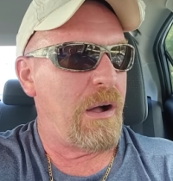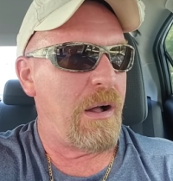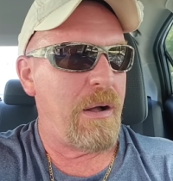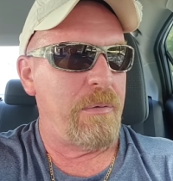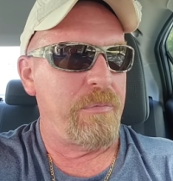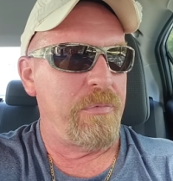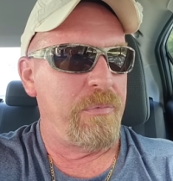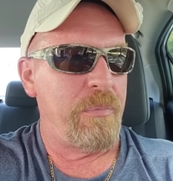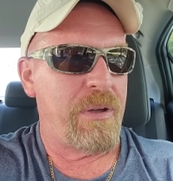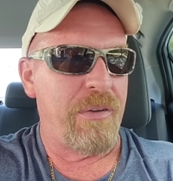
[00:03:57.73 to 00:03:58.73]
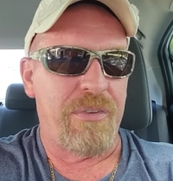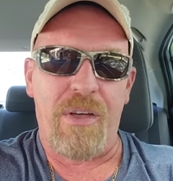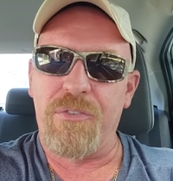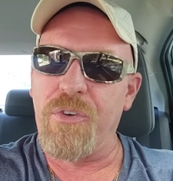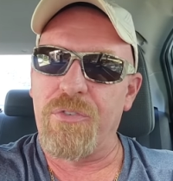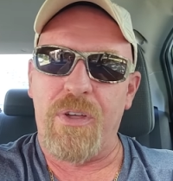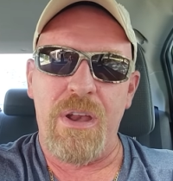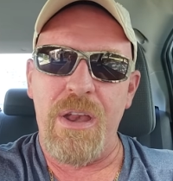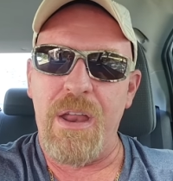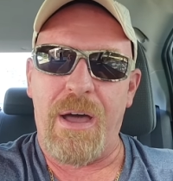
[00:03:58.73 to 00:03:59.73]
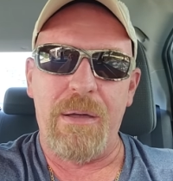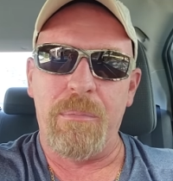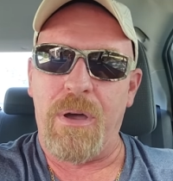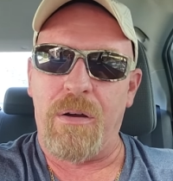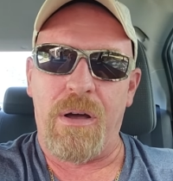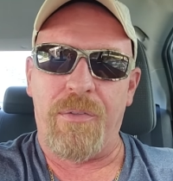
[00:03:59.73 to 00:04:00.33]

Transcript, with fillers: Uh, because that's just a nightmare